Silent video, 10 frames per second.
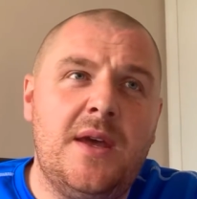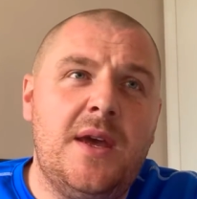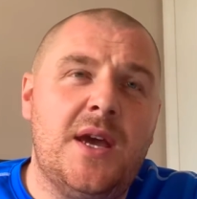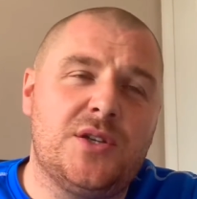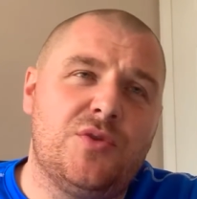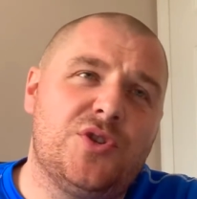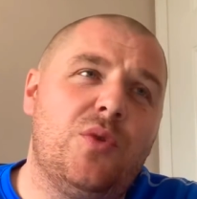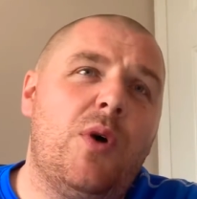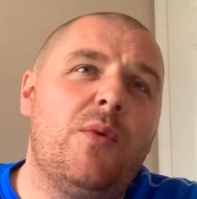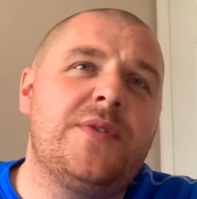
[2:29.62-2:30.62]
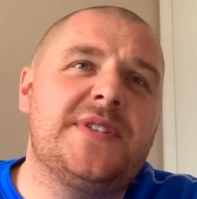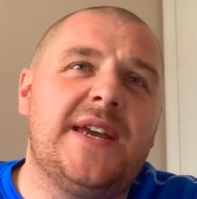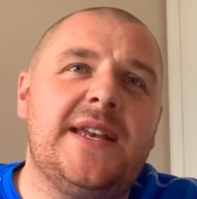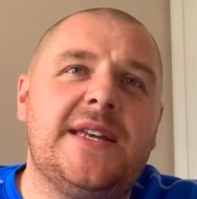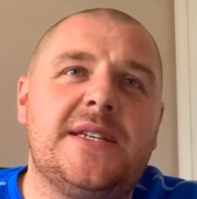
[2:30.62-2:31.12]
As a result, what we've
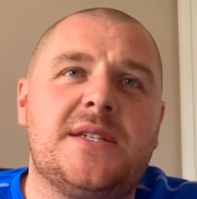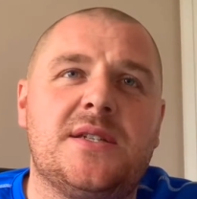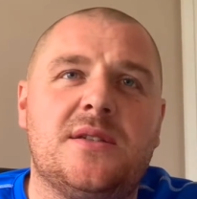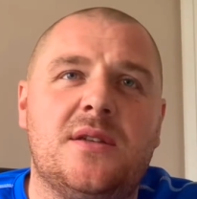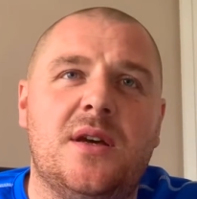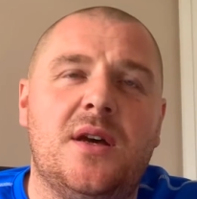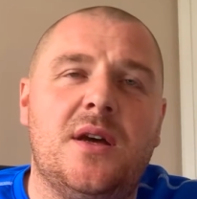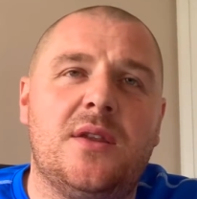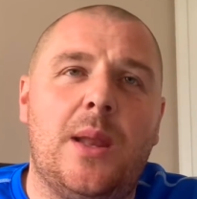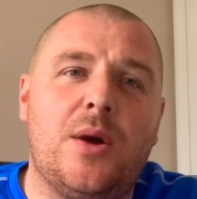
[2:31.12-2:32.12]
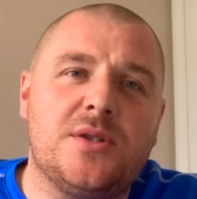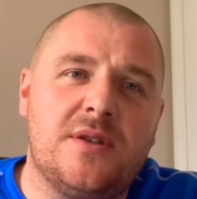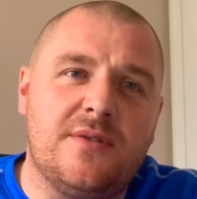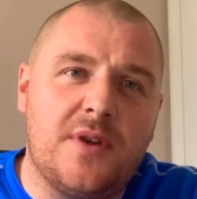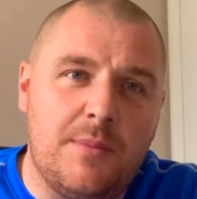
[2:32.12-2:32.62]
seen is the loss
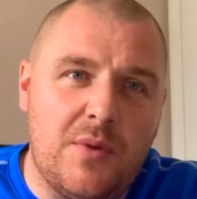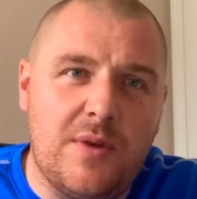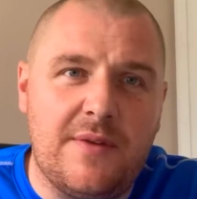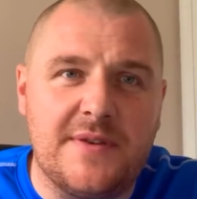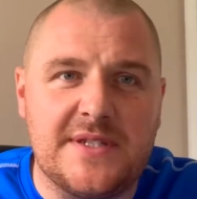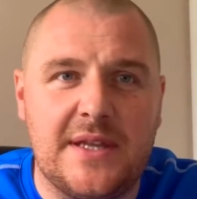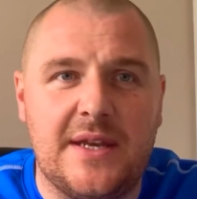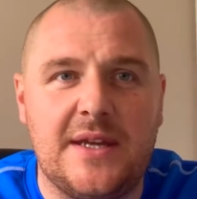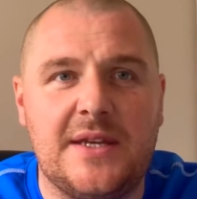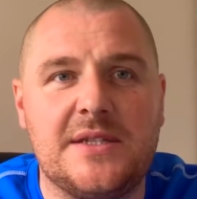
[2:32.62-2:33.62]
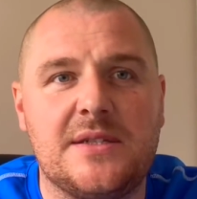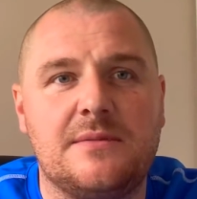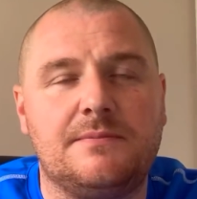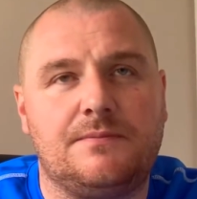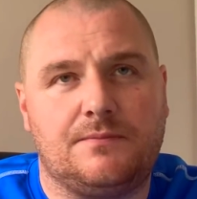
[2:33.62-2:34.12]
of community facilities
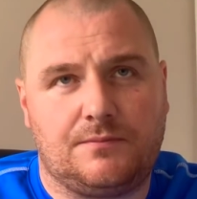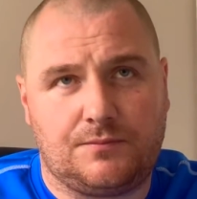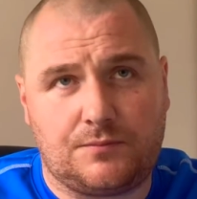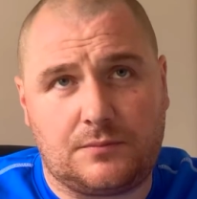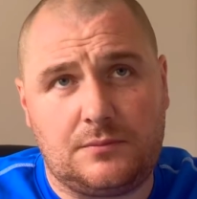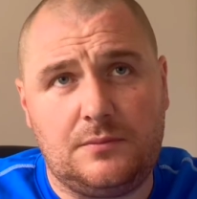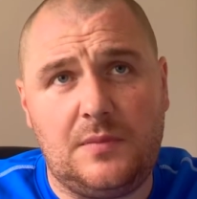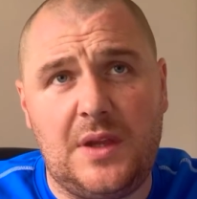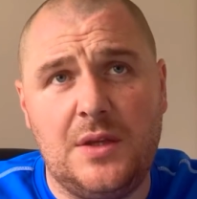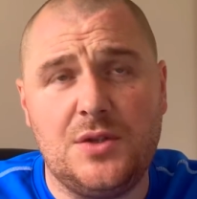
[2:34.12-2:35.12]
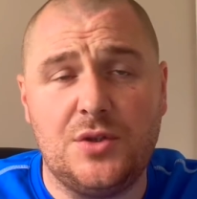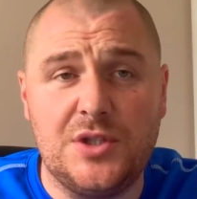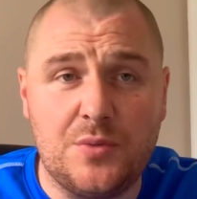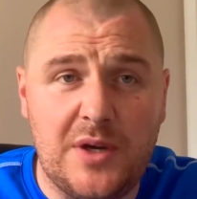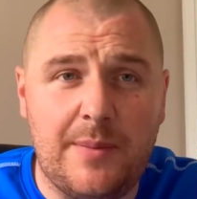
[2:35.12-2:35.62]
such
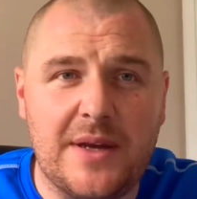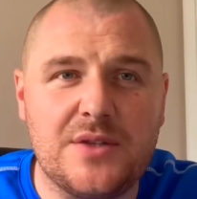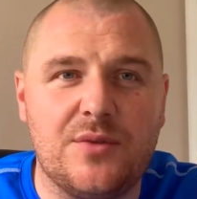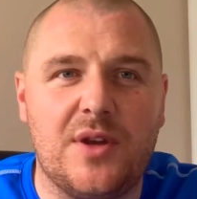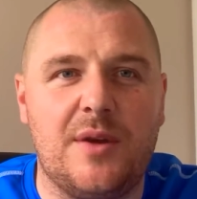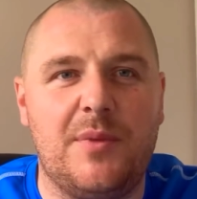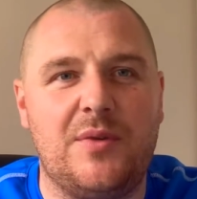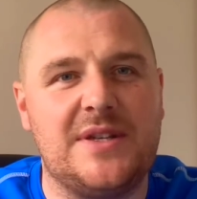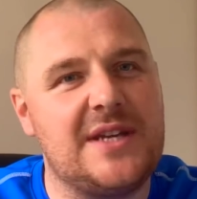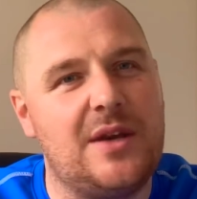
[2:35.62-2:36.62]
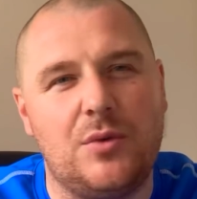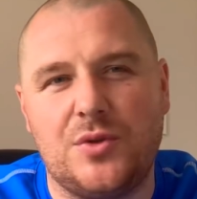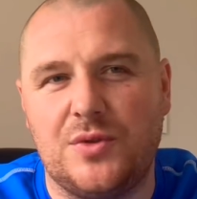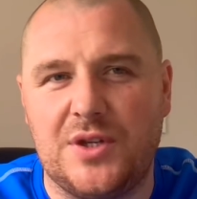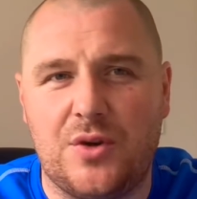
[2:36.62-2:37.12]
as Winniebanks Youth and Community Centre, which
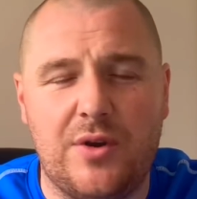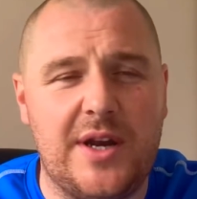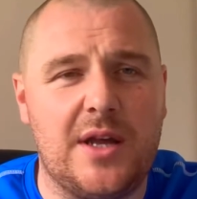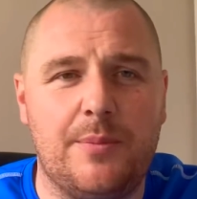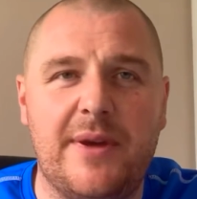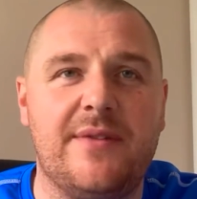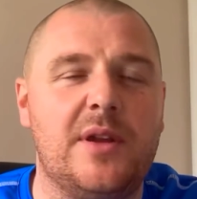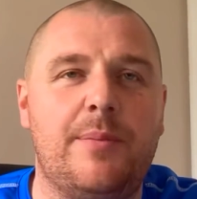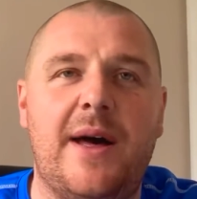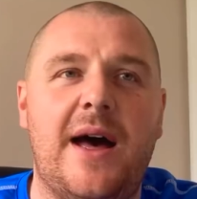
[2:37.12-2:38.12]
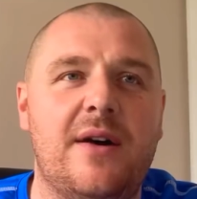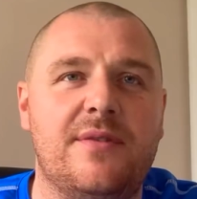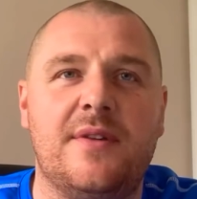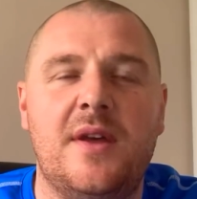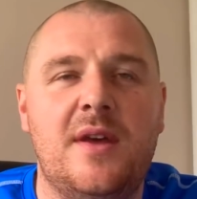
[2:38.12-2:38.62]
was a critical, pivotal part
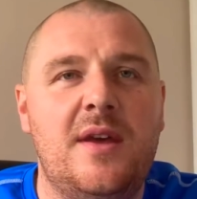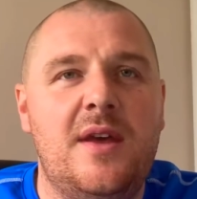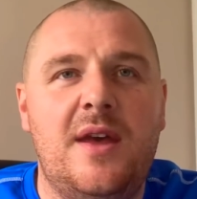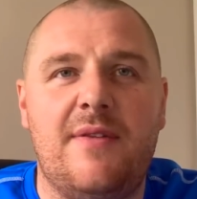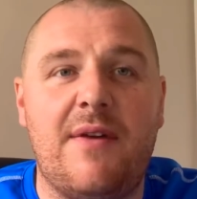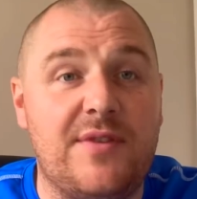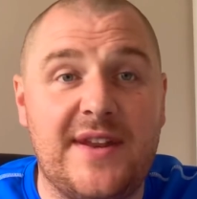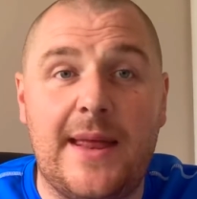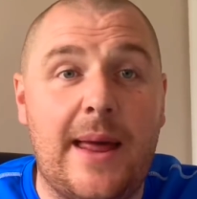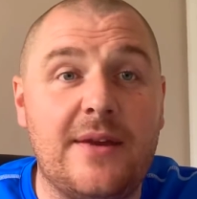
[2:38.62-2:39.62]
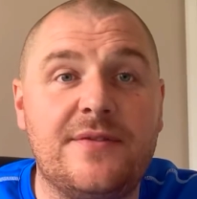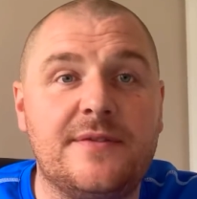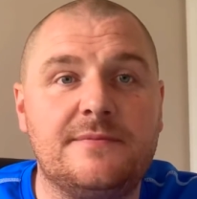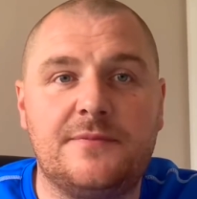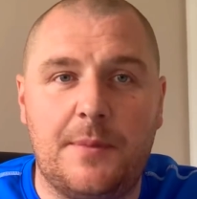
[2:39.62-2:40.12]
of everyday
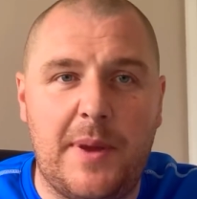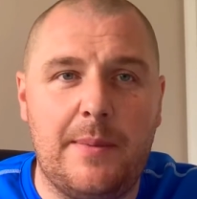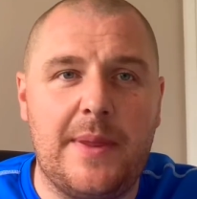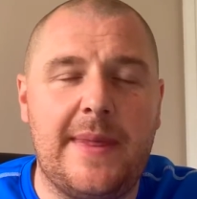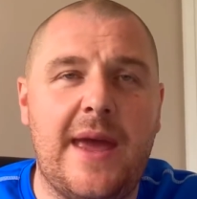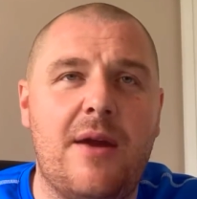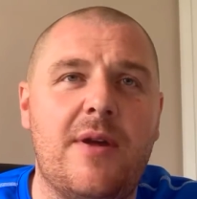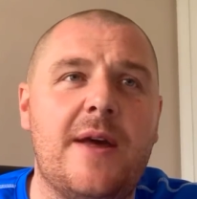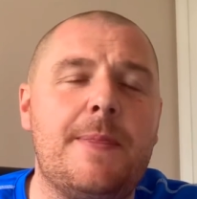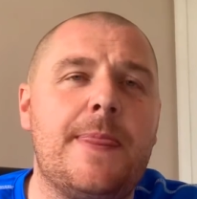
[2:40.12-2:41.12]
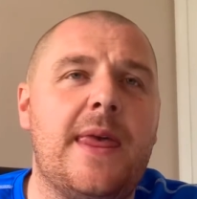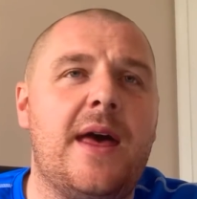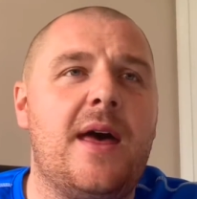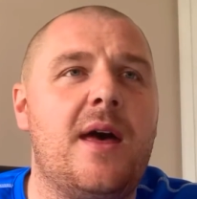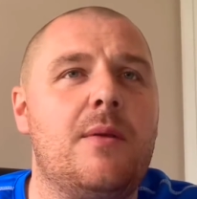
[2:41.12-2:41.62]
life for people in the area.
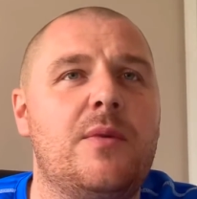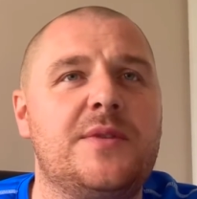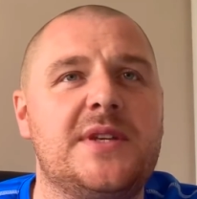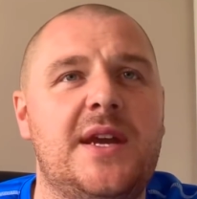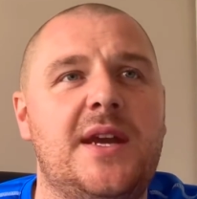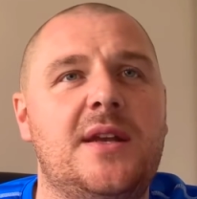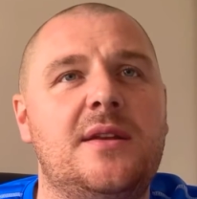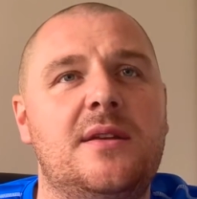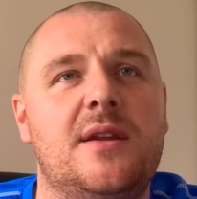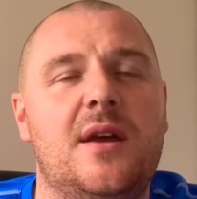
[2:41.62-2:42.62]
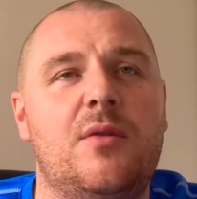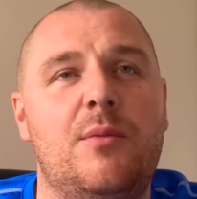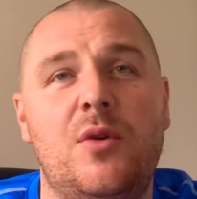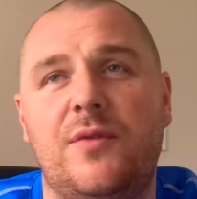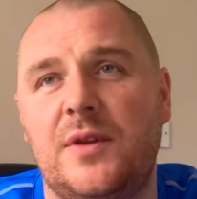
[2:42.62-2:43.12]
We've seen the
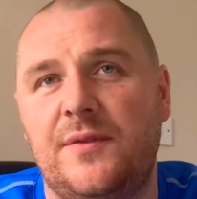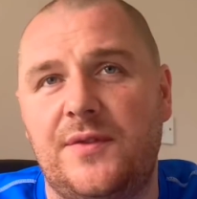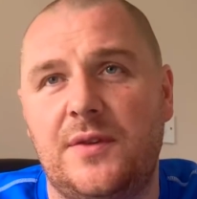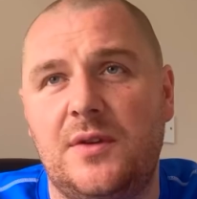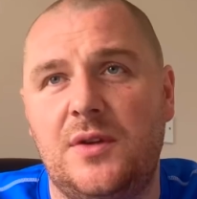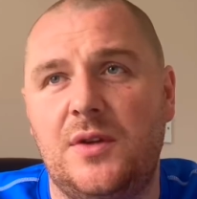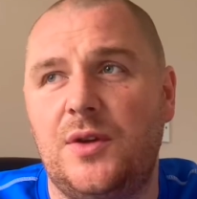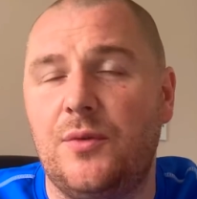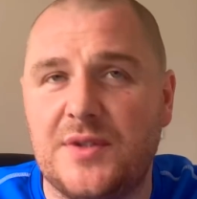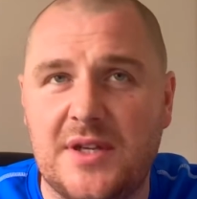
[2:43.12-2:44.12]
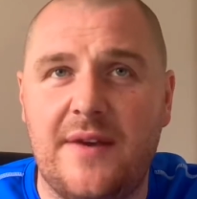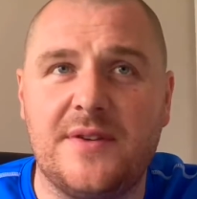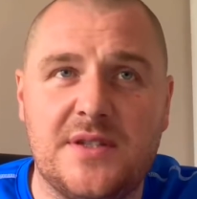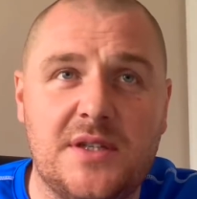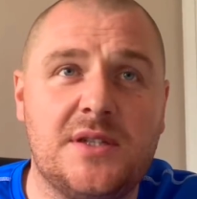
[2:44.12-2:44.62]
removal of youth
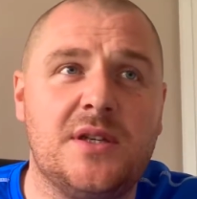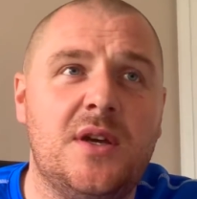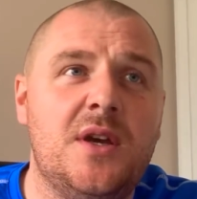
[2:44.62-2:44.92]
services,